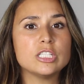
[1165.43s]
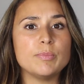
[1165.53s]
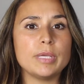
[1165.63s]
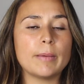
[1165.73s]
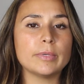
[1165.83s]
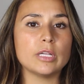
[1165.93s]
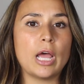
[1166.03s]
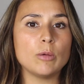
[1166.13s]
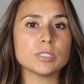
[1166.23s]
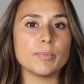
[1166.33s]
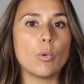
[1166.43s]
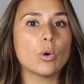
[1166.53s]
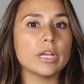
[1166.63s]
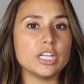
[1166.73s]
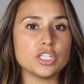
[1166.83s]
to be able to help
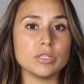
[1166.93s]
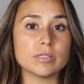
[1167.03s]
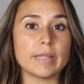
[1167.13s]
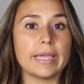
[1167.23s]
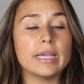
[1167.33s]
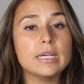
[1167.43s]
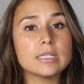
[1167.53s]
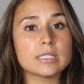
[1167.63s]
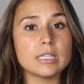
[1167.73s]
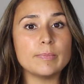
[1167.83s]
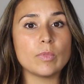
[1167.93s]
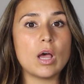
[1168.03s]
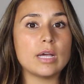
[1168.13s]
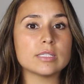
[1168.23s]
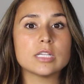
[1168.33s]
support issues like sleep
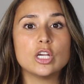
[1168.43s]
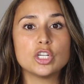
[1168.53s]
loss,